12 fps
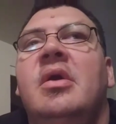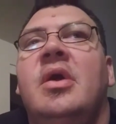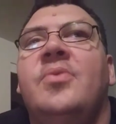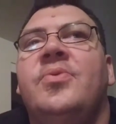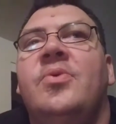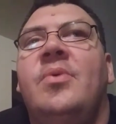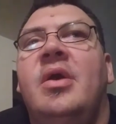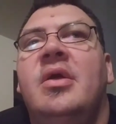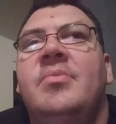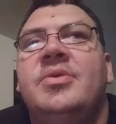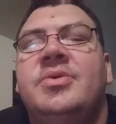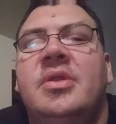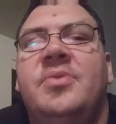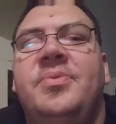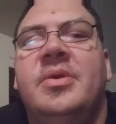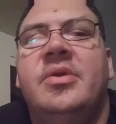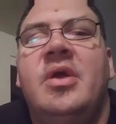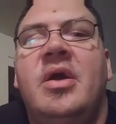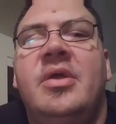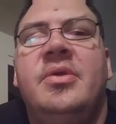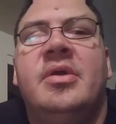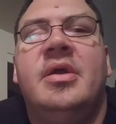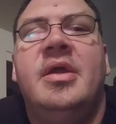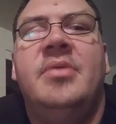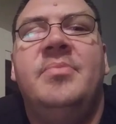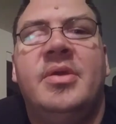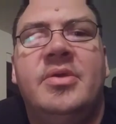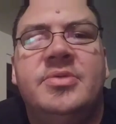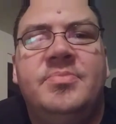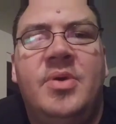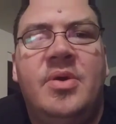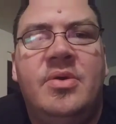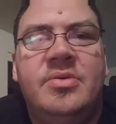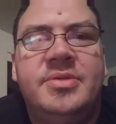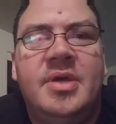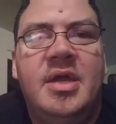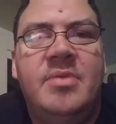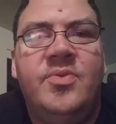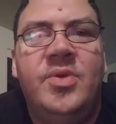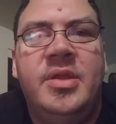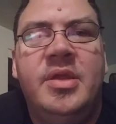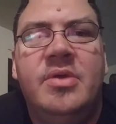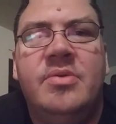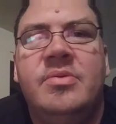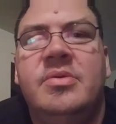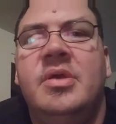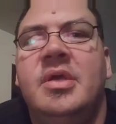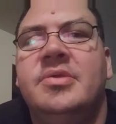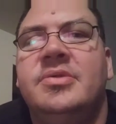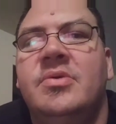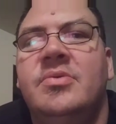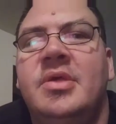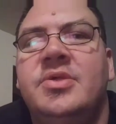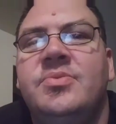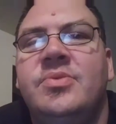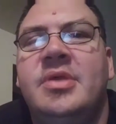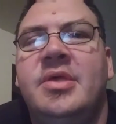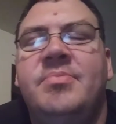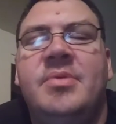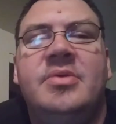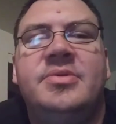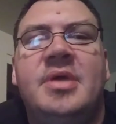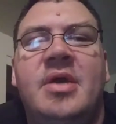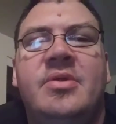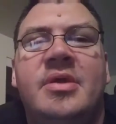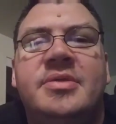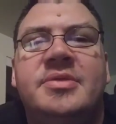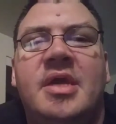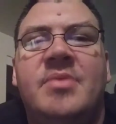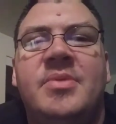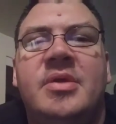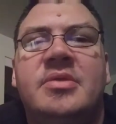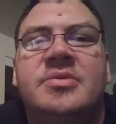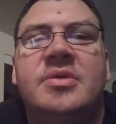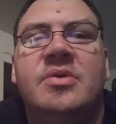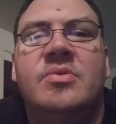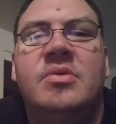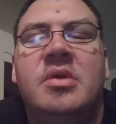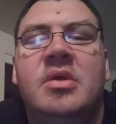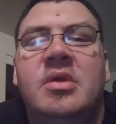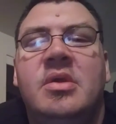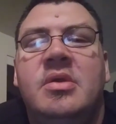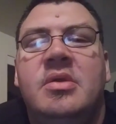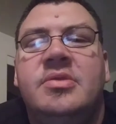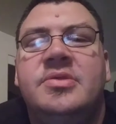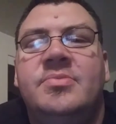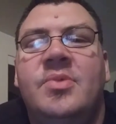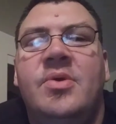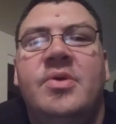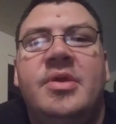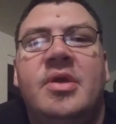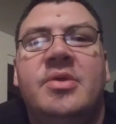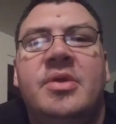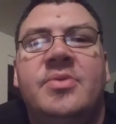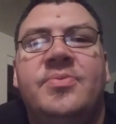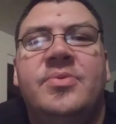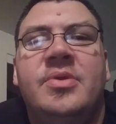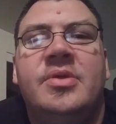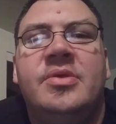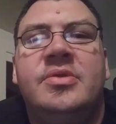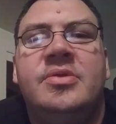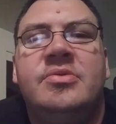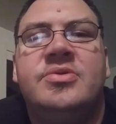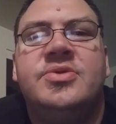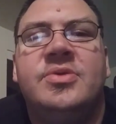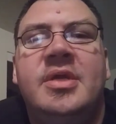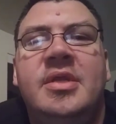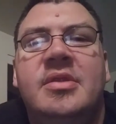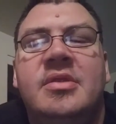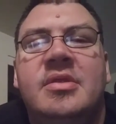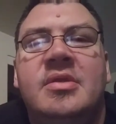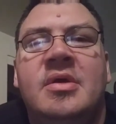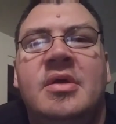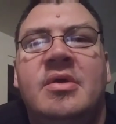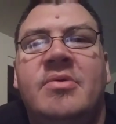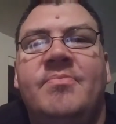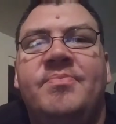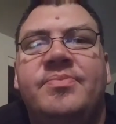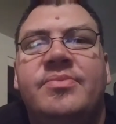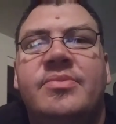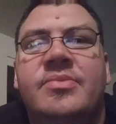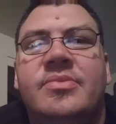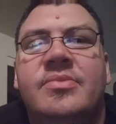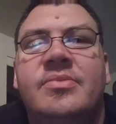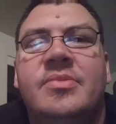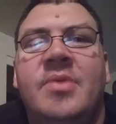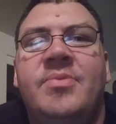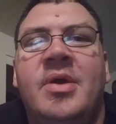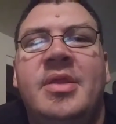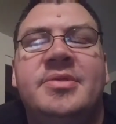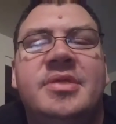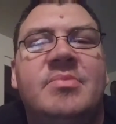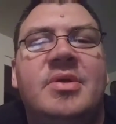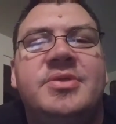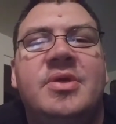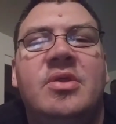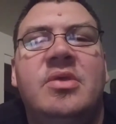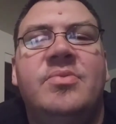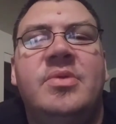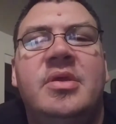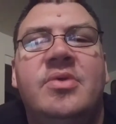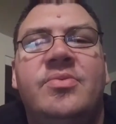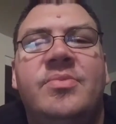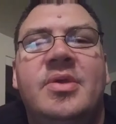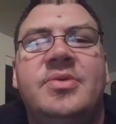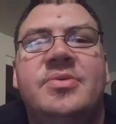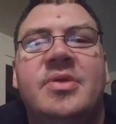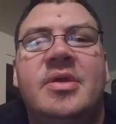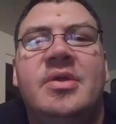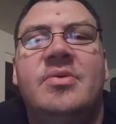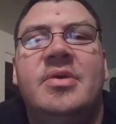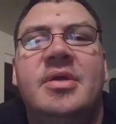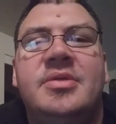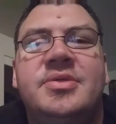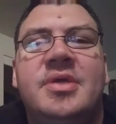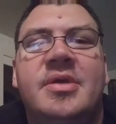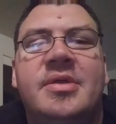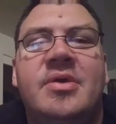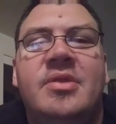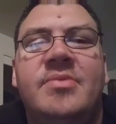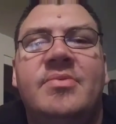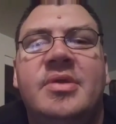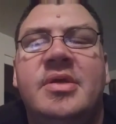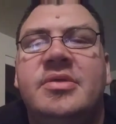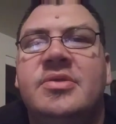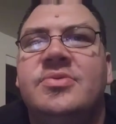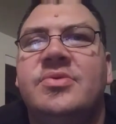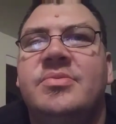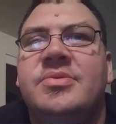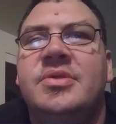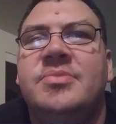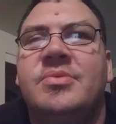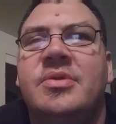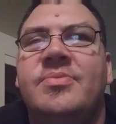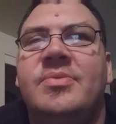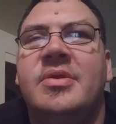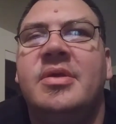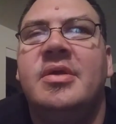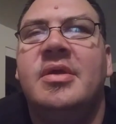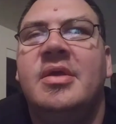And for a while, I've been trying to figure out how to do like a headbangers ball type video, and so that's where Death Metal Saturdays came in. So tomorrow, y'all are in for a good little treat. Um, if y'all didn't see my Charlie video from yesterday, go ahead and check it out. I'll leave a link in the description. It's pretty funny.